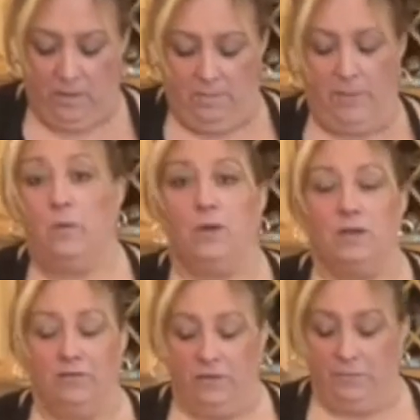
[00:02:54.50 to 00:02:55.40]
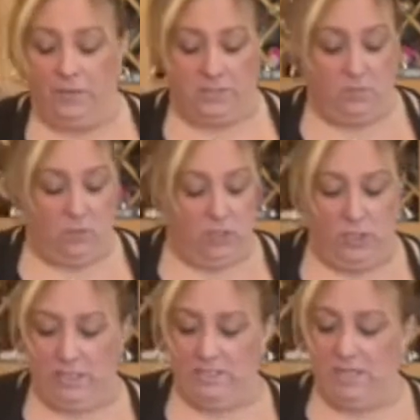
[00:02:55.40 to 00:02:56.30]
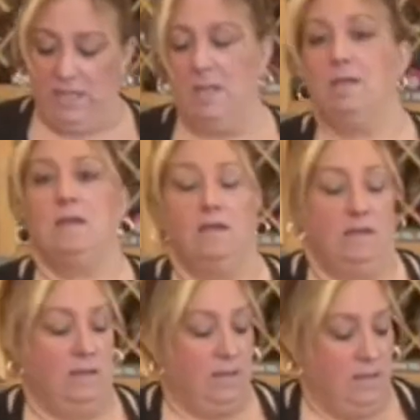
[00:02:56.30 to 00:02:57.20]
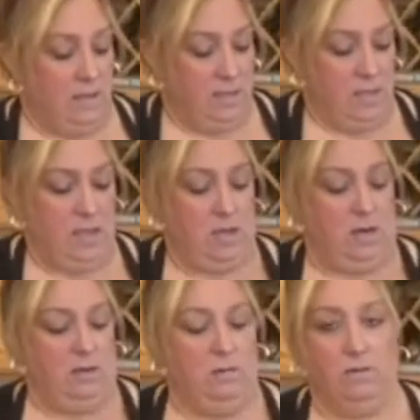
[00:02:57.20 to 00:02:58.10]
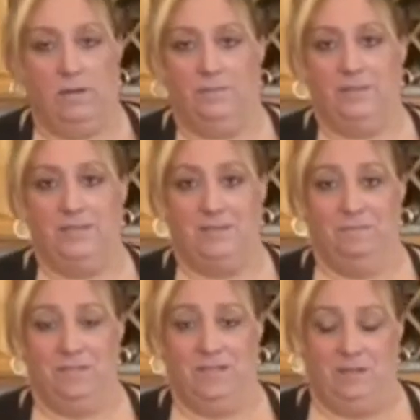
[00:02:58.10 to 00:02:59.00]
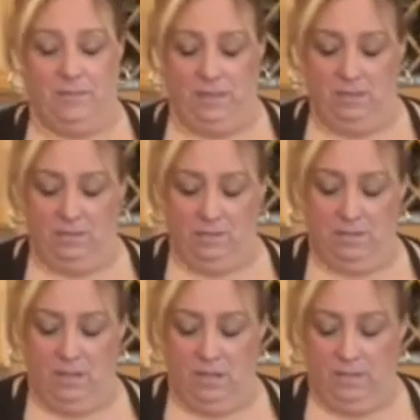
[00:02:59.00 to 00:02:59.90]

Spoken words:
But we're gonna put some more goodies in here. We're gonna put some cinnamon.